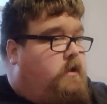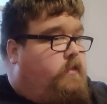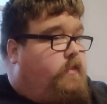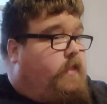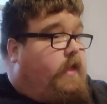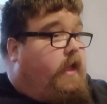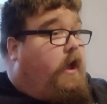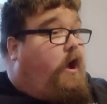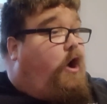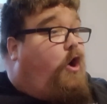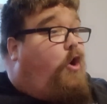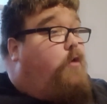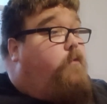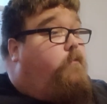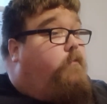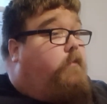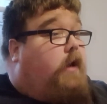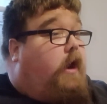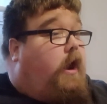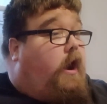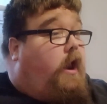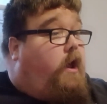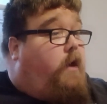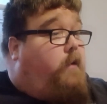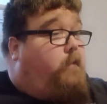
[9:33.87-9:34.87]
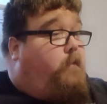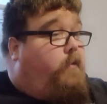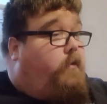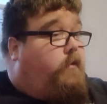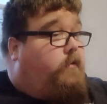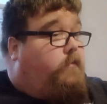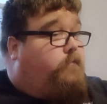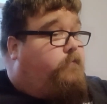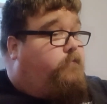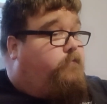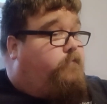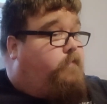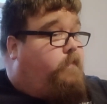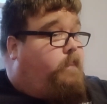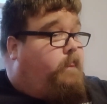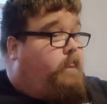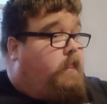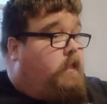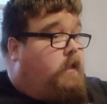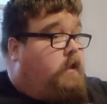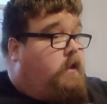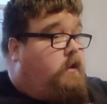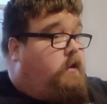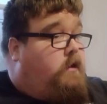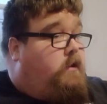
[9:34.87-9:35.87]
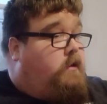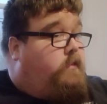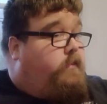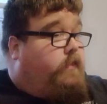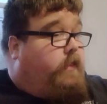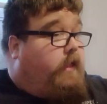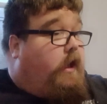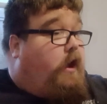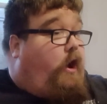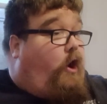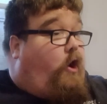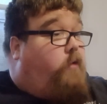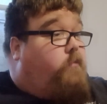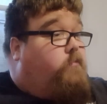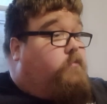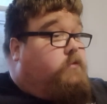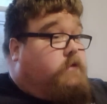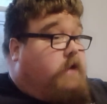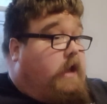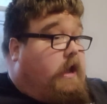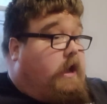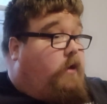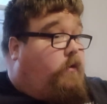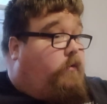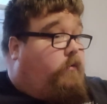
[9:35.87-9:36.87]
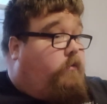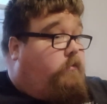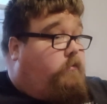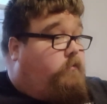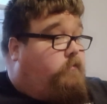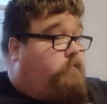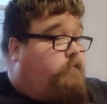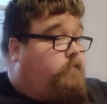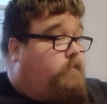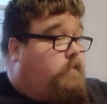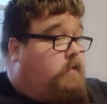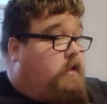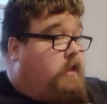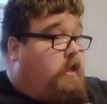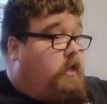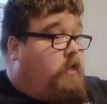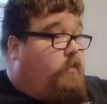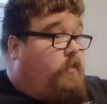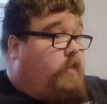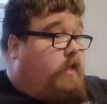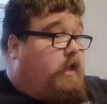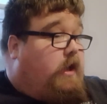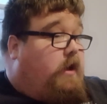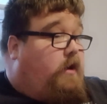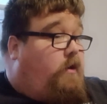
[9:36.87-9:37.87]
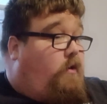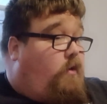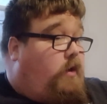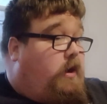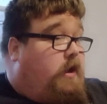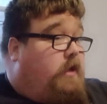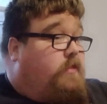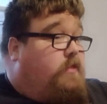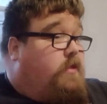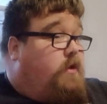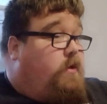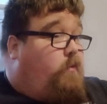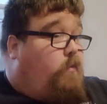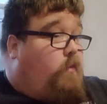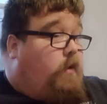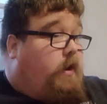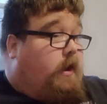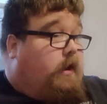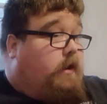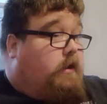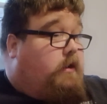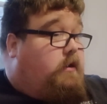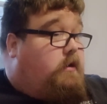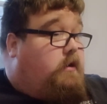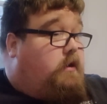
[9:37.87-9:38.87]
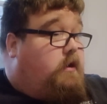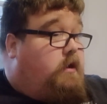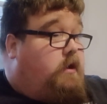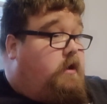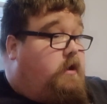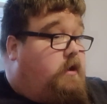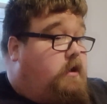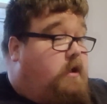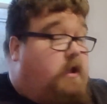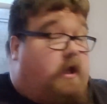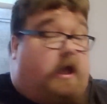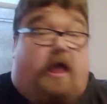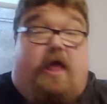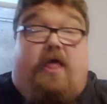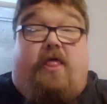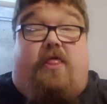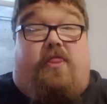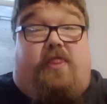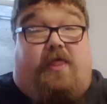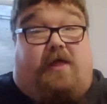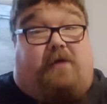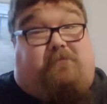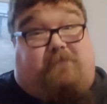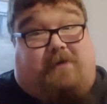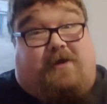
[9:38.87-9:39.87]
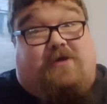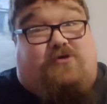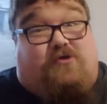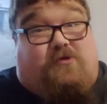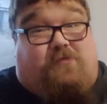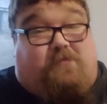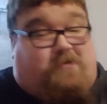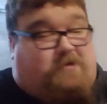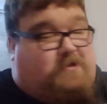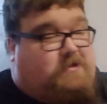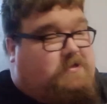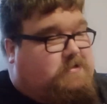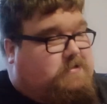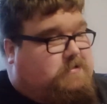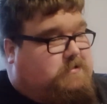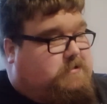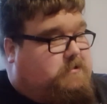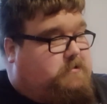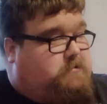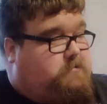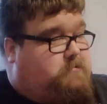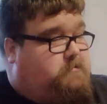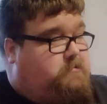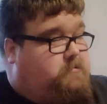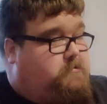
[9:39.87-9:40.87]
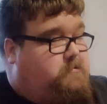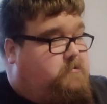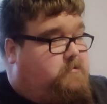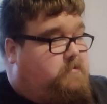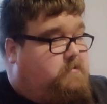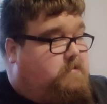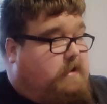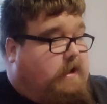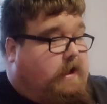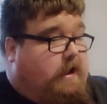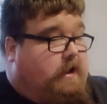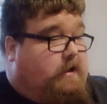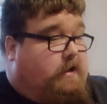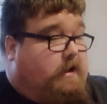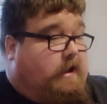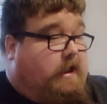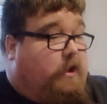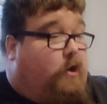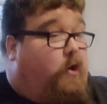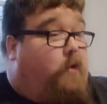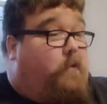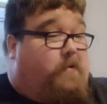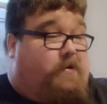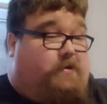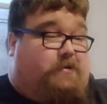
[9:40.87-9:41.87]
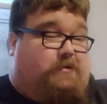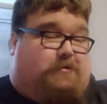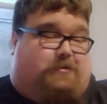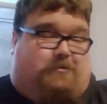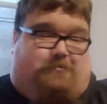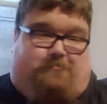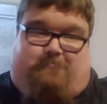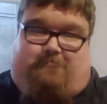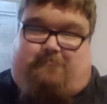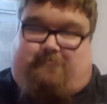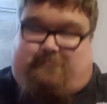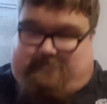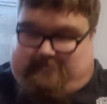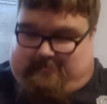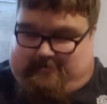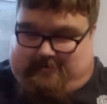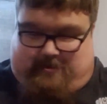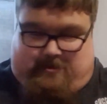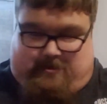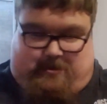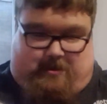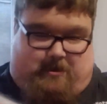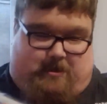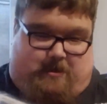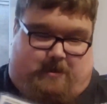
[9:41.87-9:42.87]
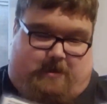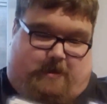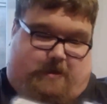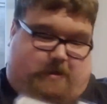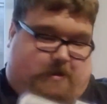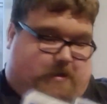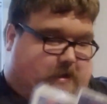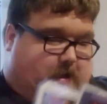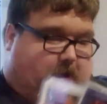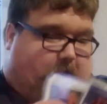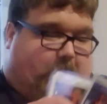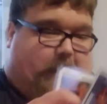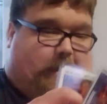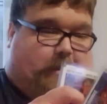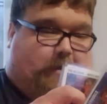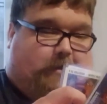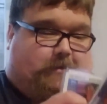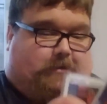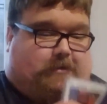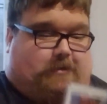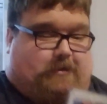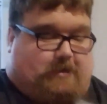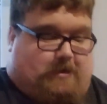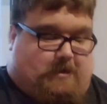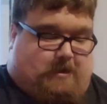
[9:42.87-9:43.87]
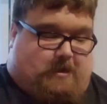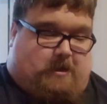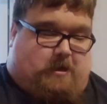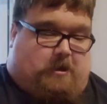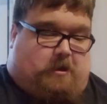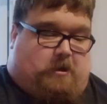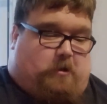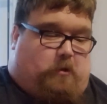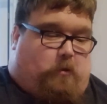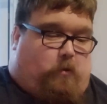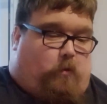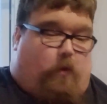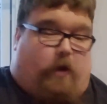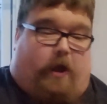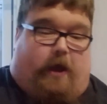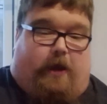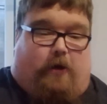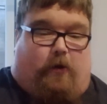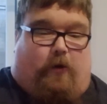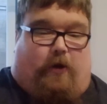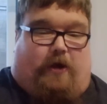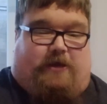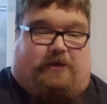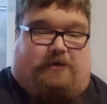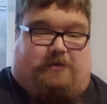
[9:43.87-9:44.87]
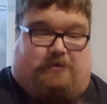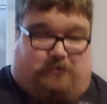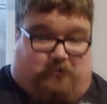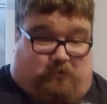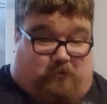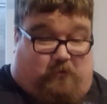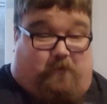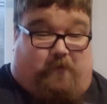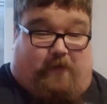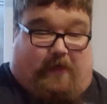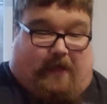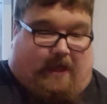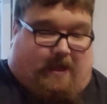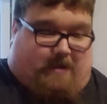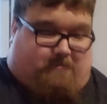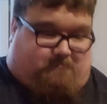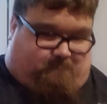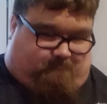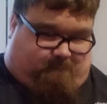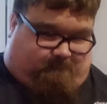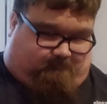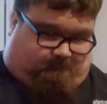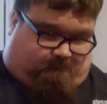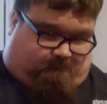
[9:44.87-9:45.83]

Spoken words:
their home club, their hometown, their height, their weight, their measurements, and their hobbies. And when I saw that,